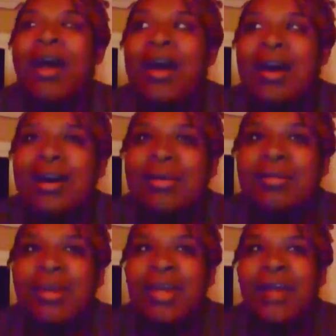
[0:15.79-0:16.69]

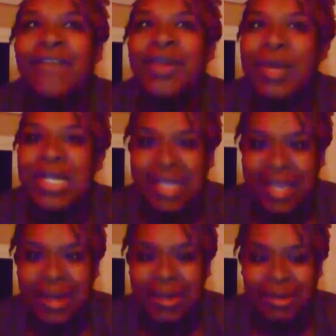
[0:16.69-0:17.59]
A few weeks
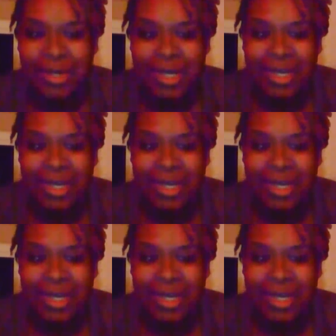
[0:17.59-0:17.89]
ago,